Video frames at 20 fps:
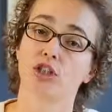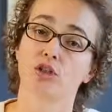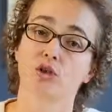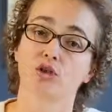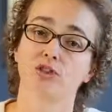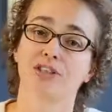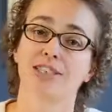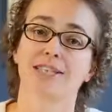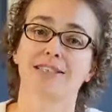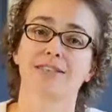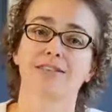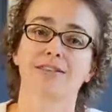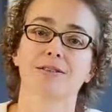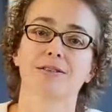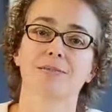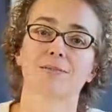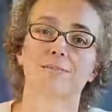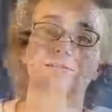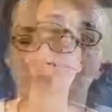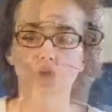context?
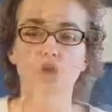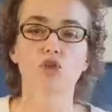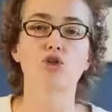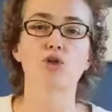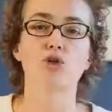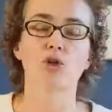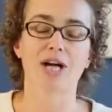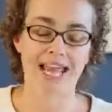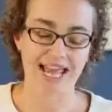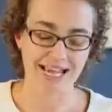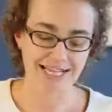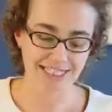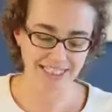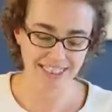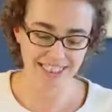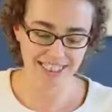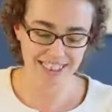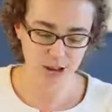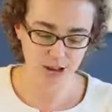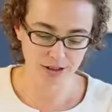So
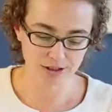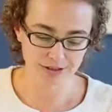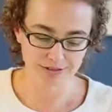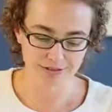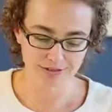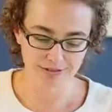asking